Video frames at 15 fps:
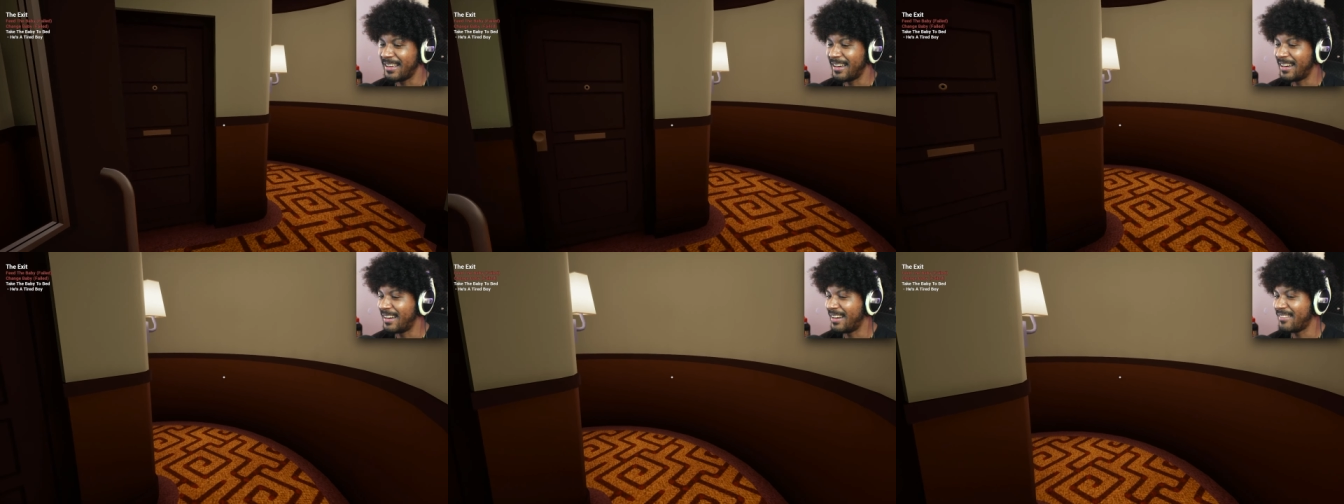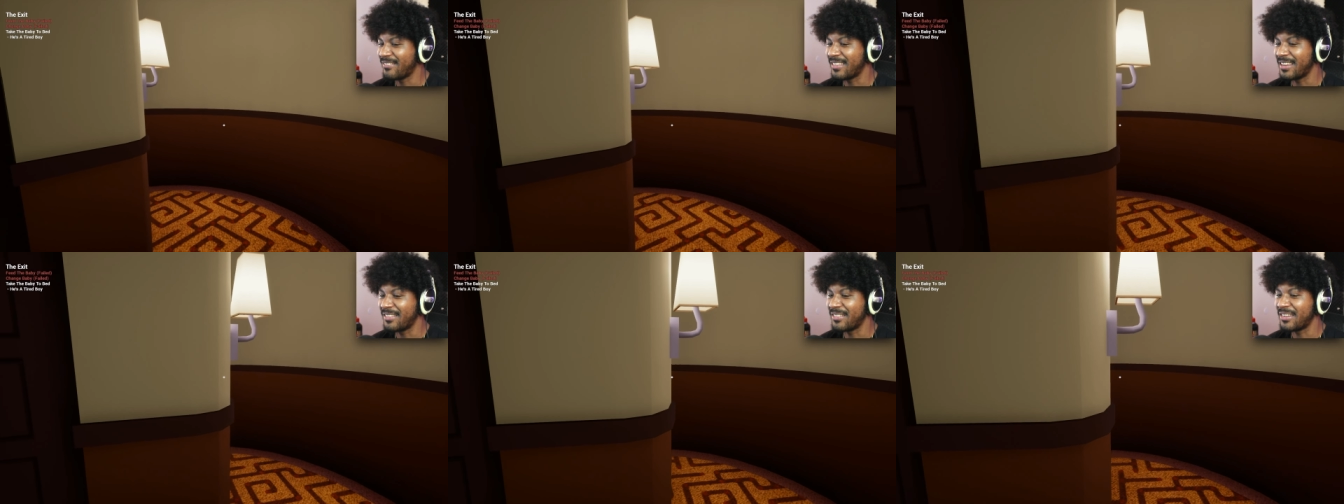nah,
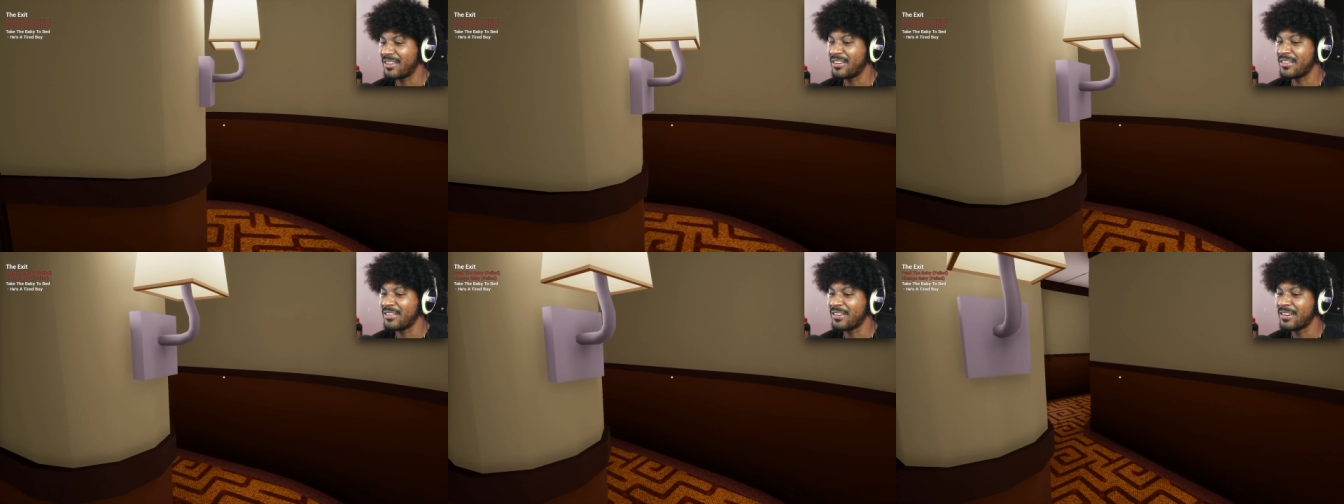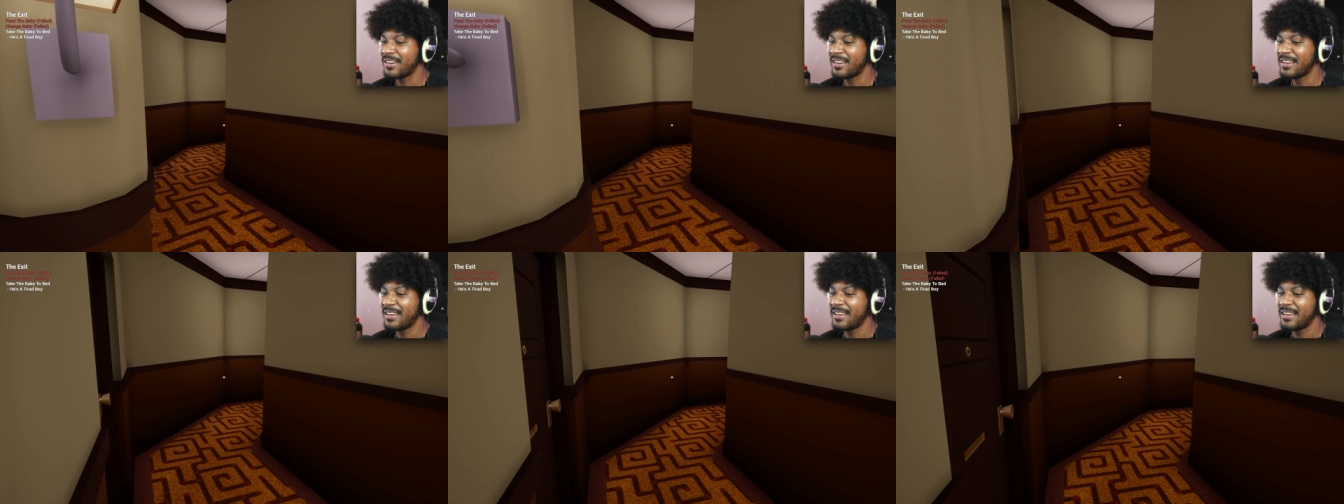I'm leaving you.
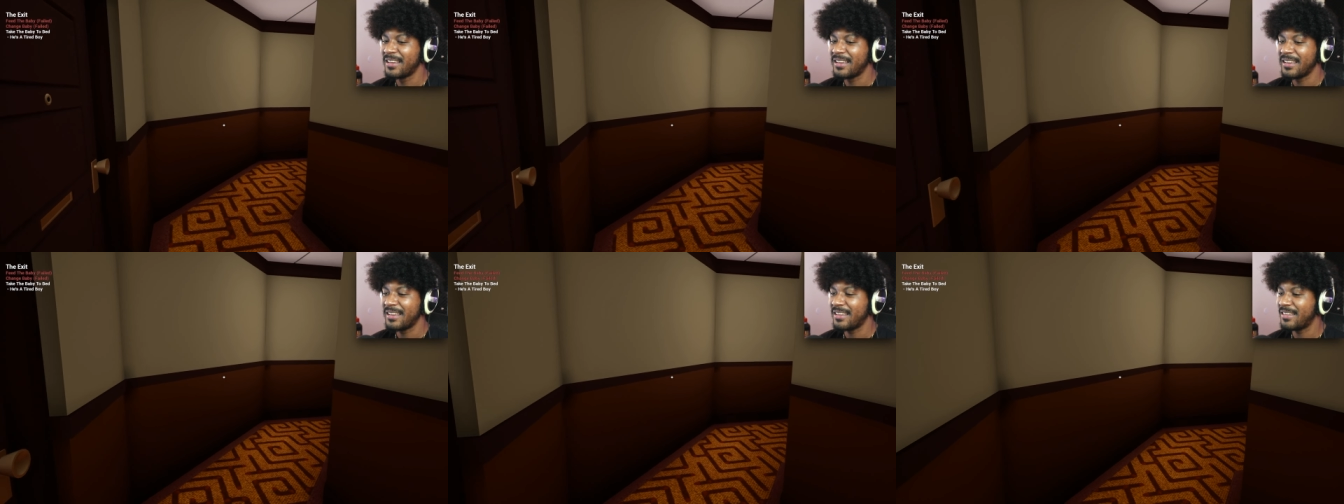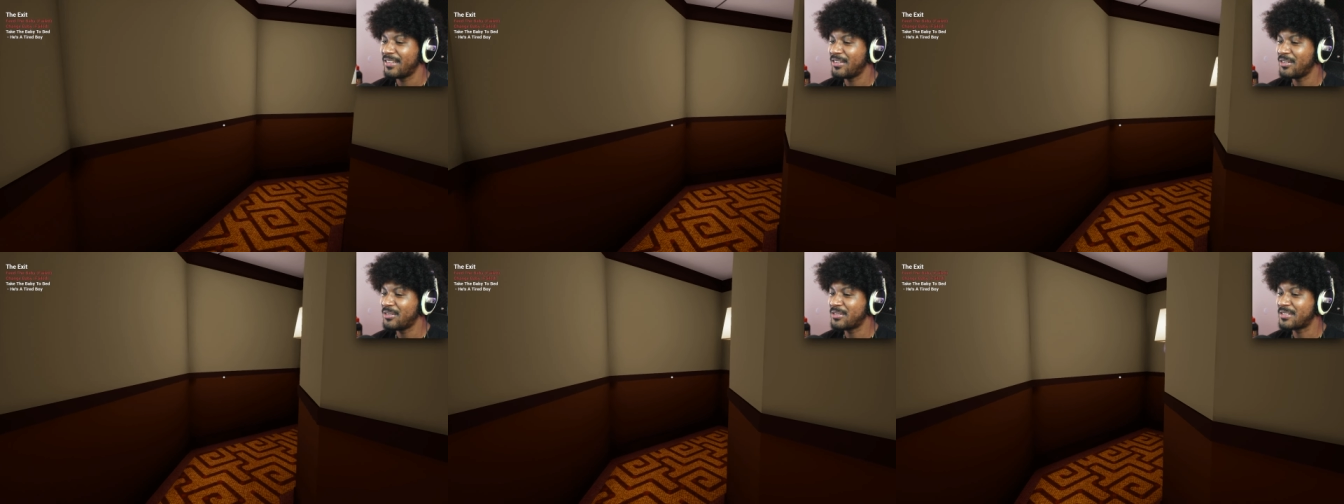
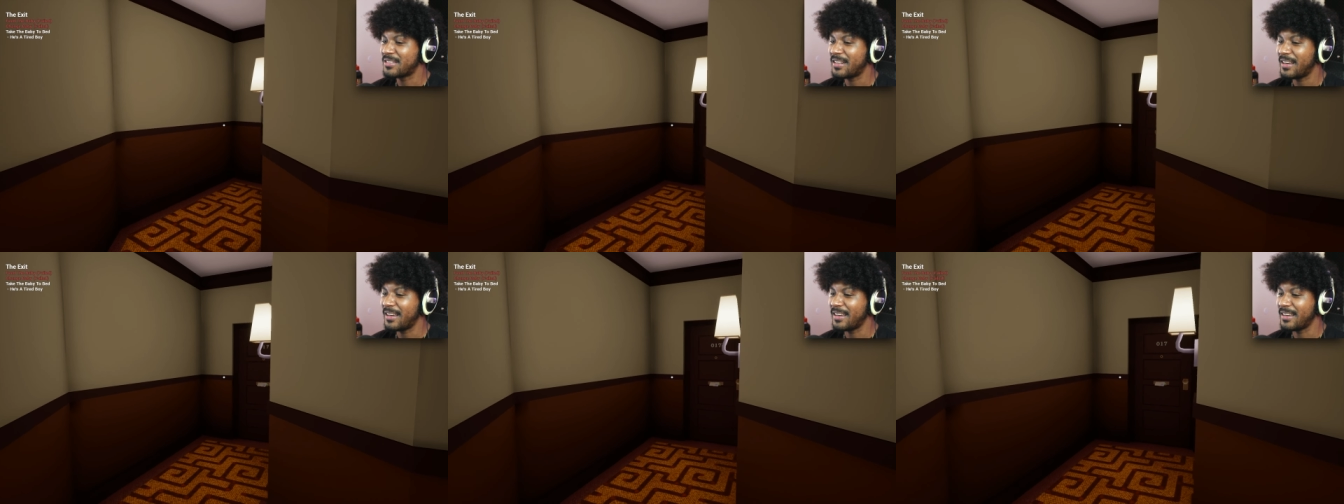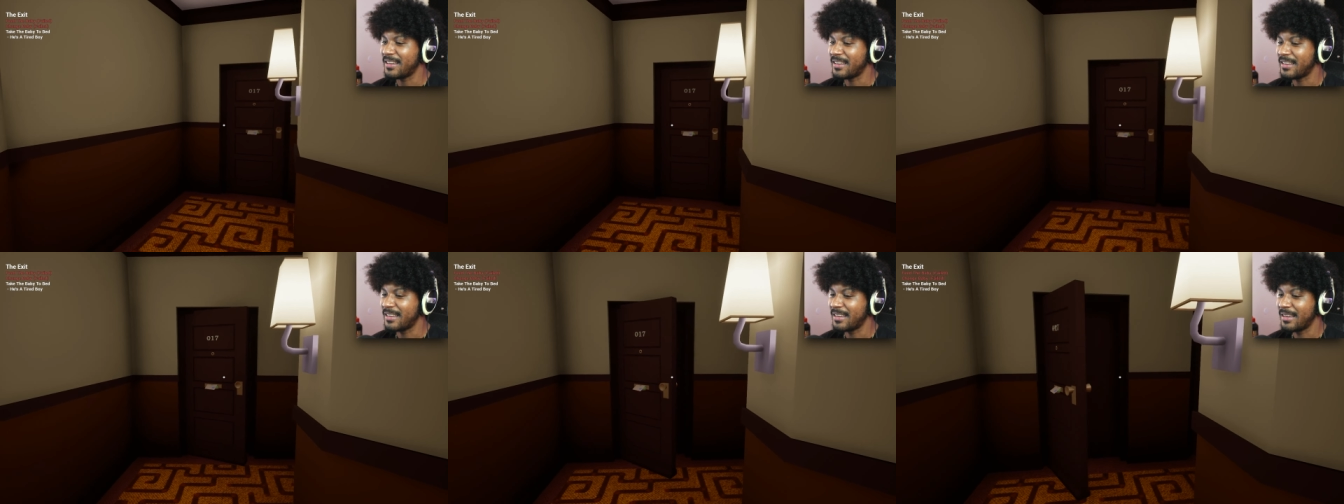You stay.